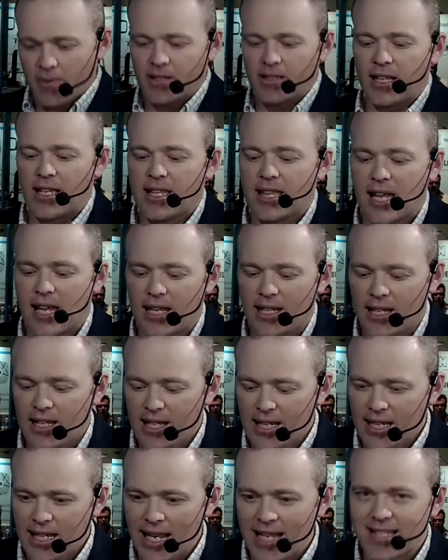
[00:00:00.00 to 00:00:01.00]
like that
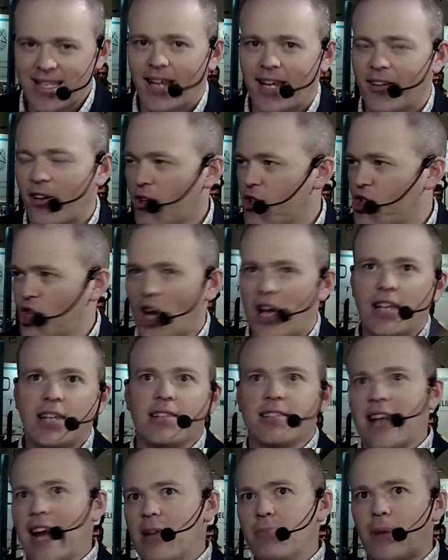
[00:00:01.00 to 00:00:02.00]
inside our
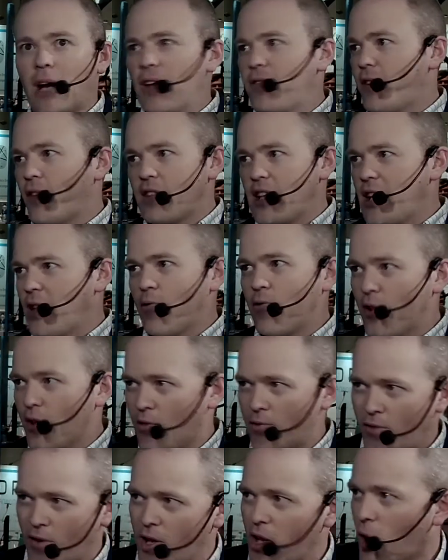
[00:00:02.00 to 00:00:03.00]
giant 9 by 15 foot
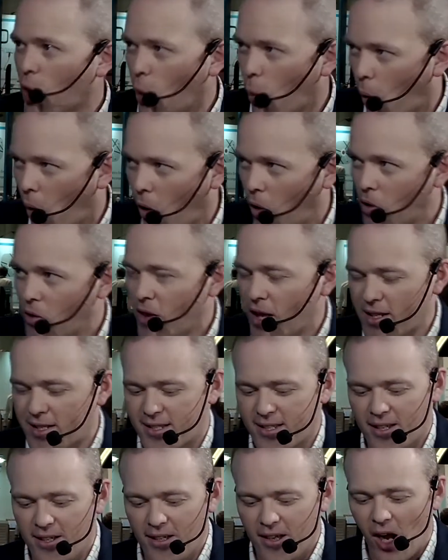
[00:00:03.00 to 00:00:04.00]
video wall
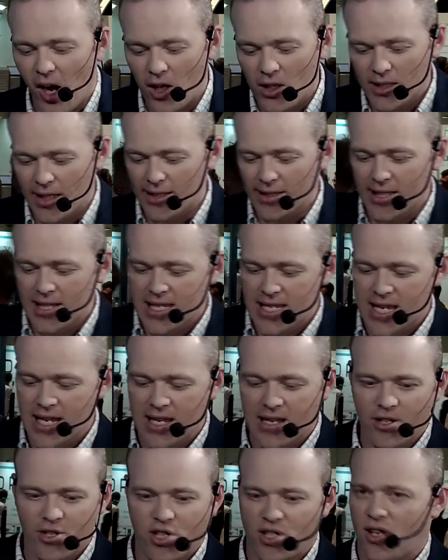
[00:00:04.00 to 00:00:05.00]
that's uh, all LED
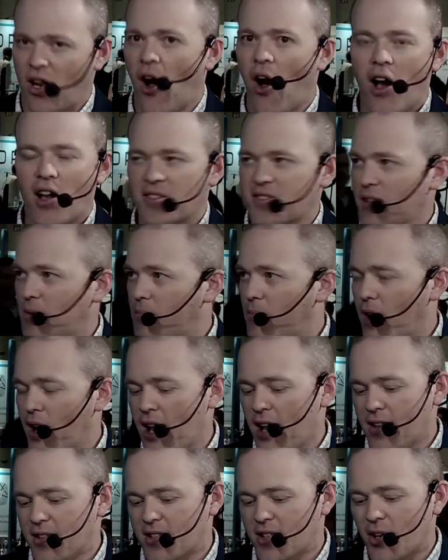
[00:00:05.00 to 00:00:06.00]
and just awesome.
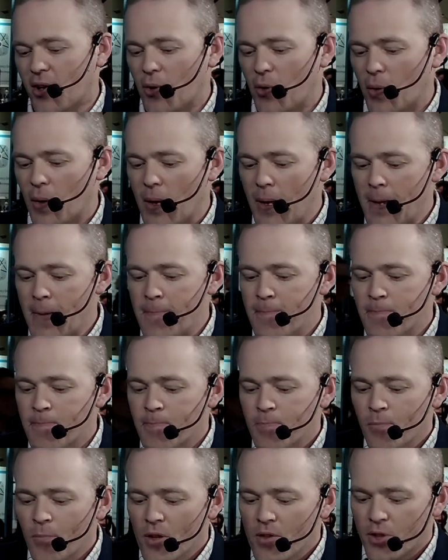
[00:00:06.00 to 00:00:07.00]
And so
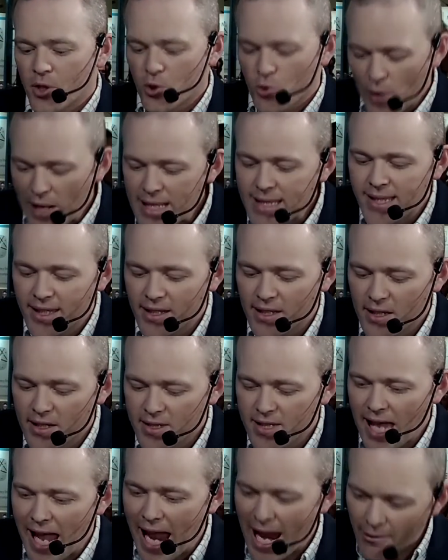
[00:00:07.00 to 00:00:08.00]
the great thing
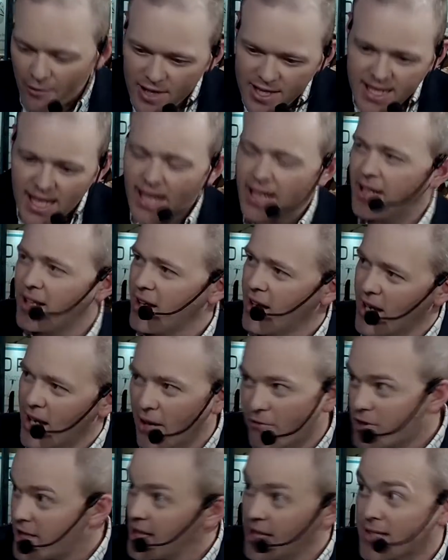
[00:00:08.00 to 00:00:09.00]
is everything
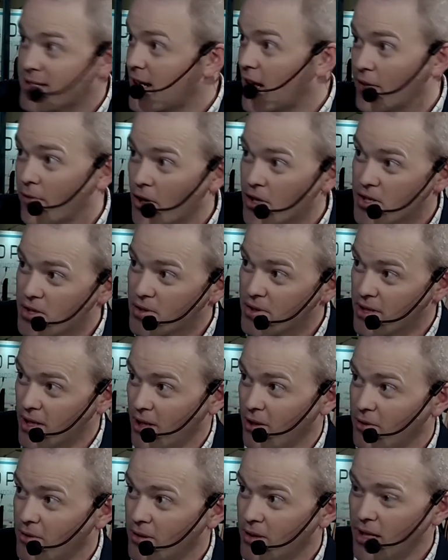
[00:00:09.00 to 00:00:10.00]
everything inside of our
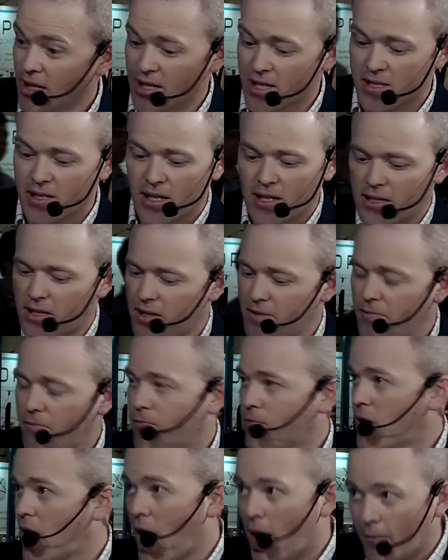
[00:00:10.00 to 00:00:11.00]
studio is it,
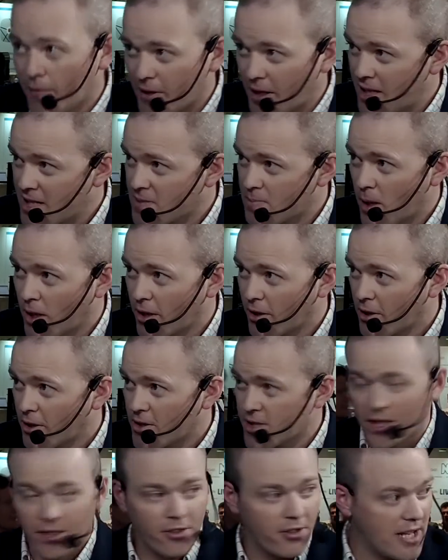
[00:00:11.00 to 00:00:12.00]
confidence
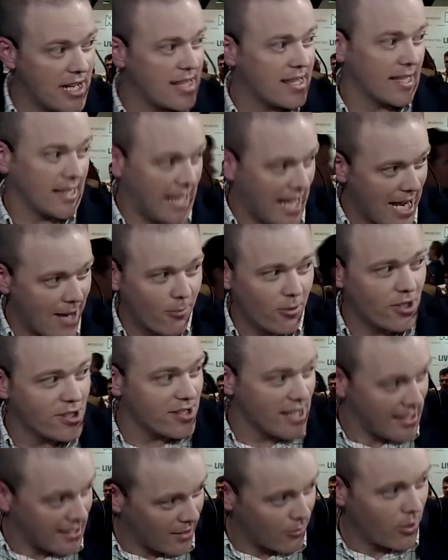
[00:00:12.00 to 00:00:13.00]
monitors underneath the
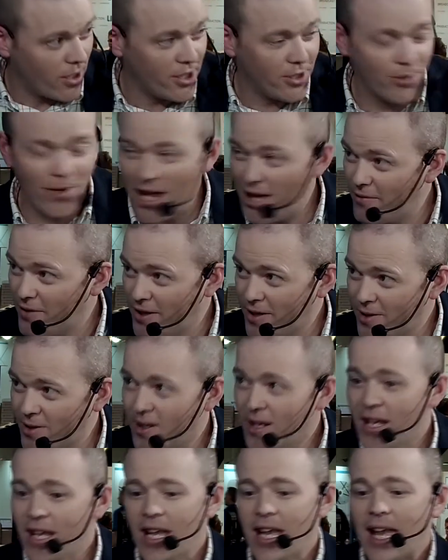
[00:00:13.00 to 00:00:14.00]
cameras, like the one you have here.
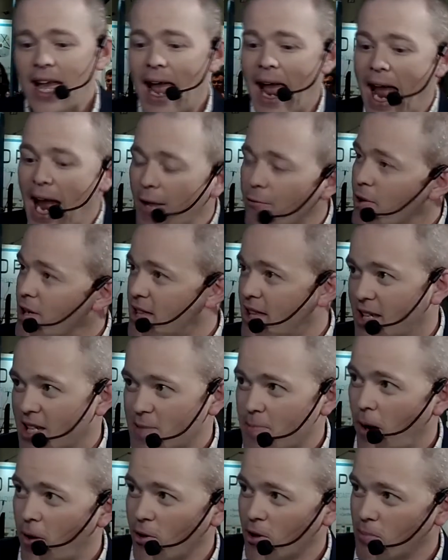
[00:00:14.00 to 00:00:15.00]
Mm -hmm. Everything is
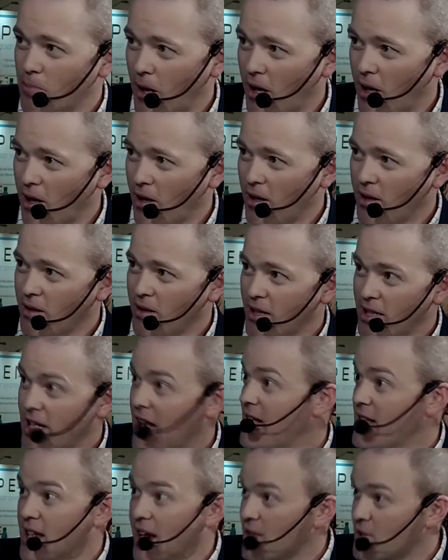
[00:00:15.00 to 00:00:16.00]
powered by an
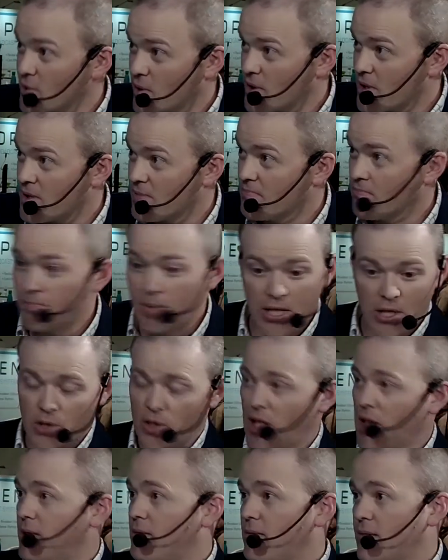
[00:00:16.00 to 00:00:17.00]
NDI source.
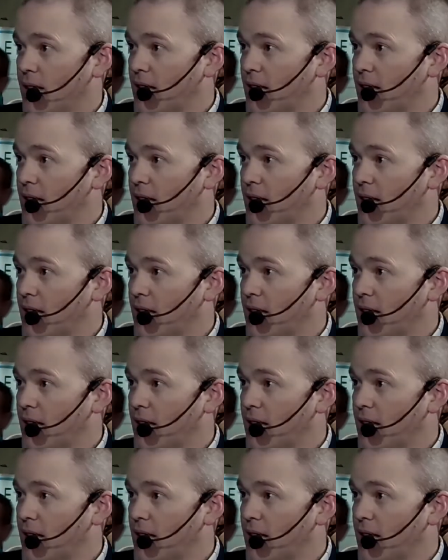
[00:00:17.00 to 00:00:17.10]
Period. Uh,